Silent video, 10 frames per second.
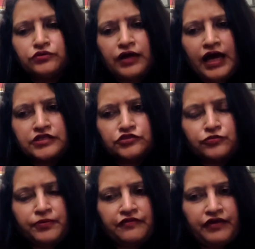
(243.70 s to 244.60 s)
as
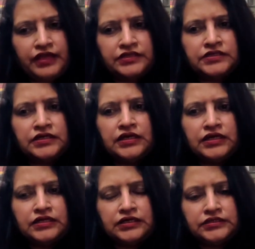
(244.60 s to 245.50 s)
to prevent
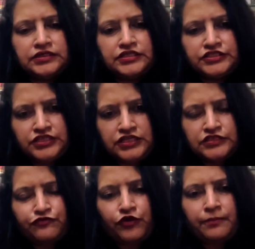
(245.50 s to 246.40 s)
the
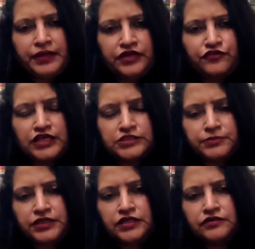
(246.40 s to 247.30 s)
disease from being
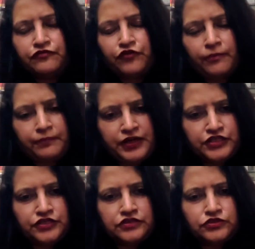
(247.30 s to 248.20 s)
transmitted from
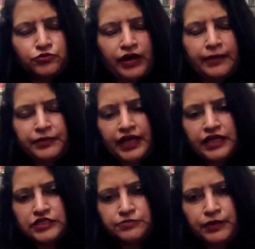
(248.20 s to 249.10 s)
patients who are
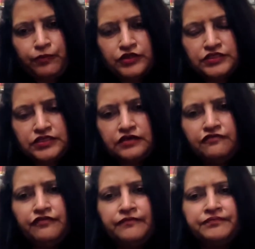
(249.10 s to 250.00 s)
hepatitis B
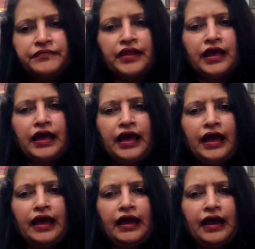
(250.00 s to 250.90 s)
positive.
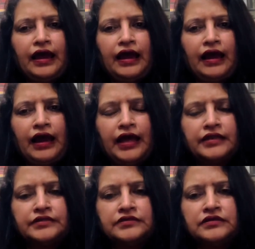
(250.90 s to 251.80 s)
And